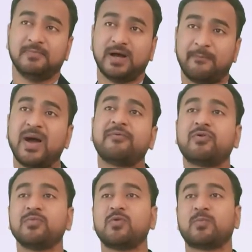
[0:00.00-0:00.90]
apart
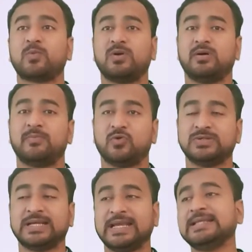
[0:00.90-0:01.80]
from your project.